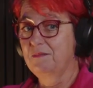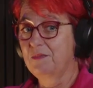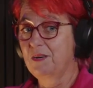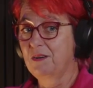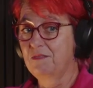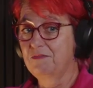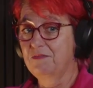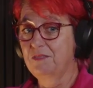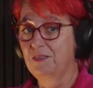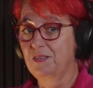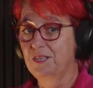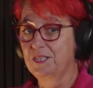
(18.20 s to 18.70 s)
my
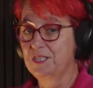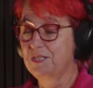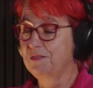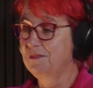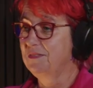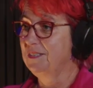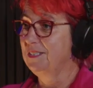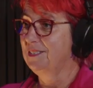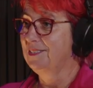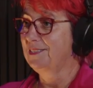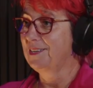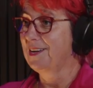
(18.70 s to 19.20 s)

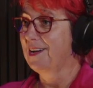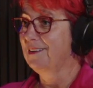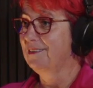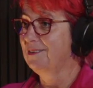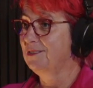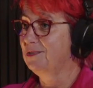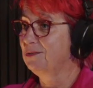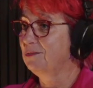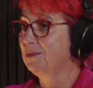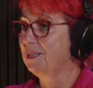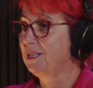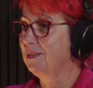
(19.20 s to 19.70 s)
philosophy
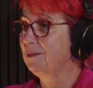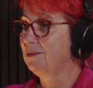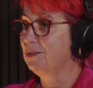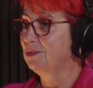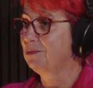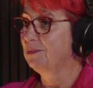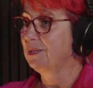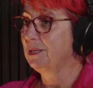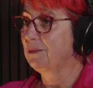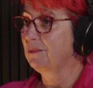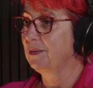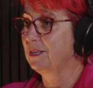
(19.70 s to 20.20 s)
started
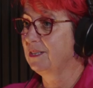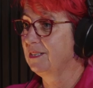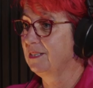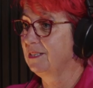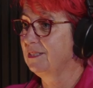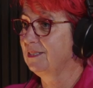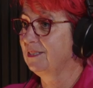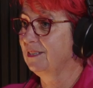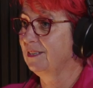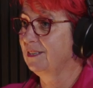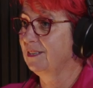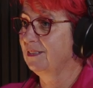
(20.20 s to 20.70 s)
21
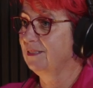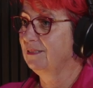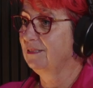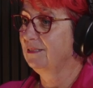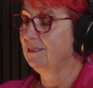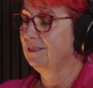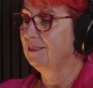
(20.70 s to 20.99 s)
years ago.